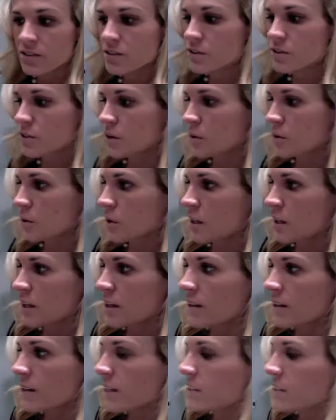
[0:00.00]
So
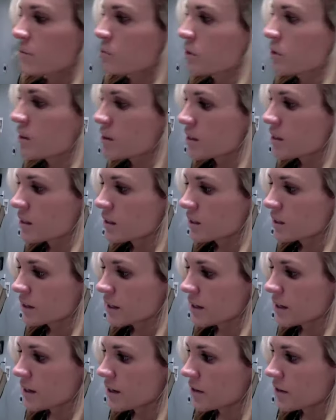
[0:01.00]
that's one thing that
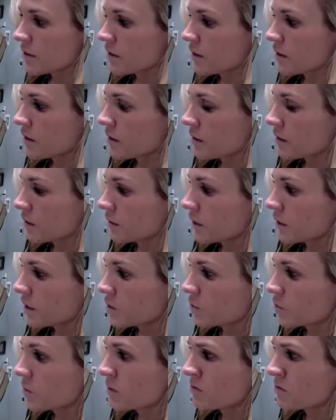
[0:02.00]

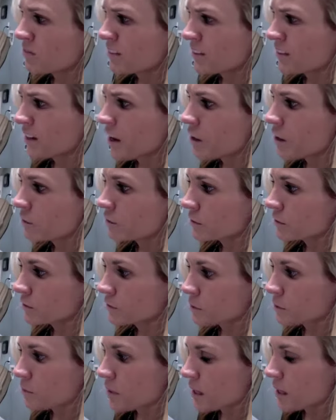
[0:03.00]
has been very helpful
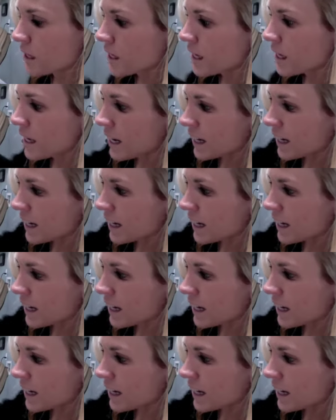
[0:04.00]
for me.